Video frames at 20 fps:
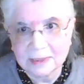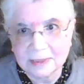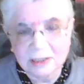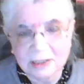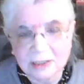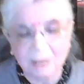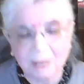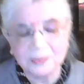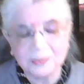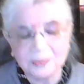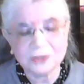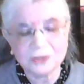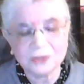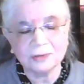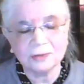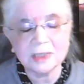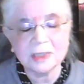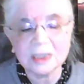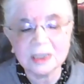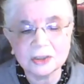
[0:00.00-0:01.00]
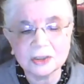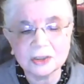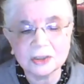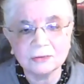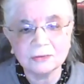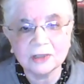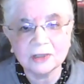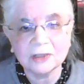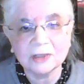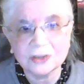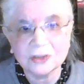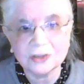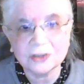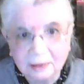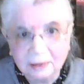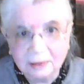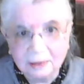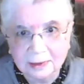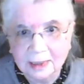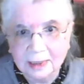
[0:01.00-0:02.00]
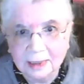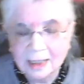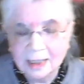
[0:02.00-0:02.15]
opportunity to return